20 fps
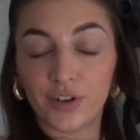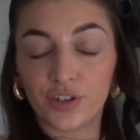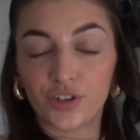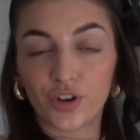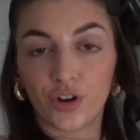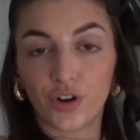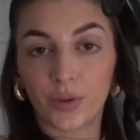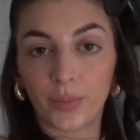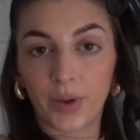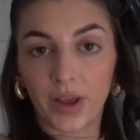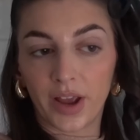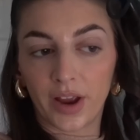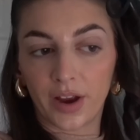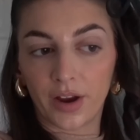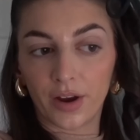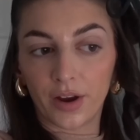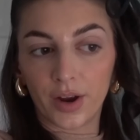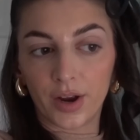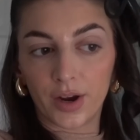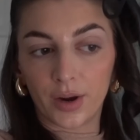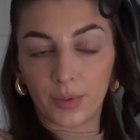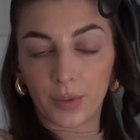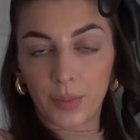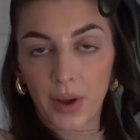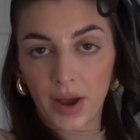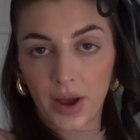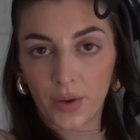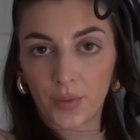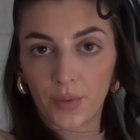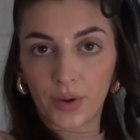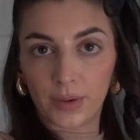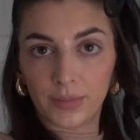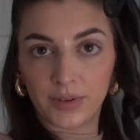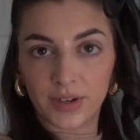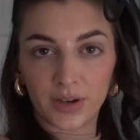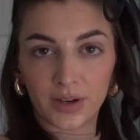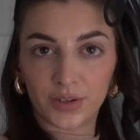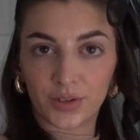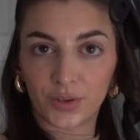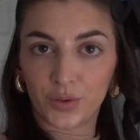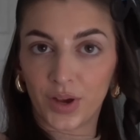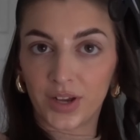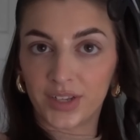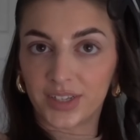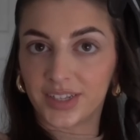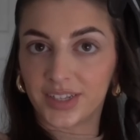hair every day. I don't think you have to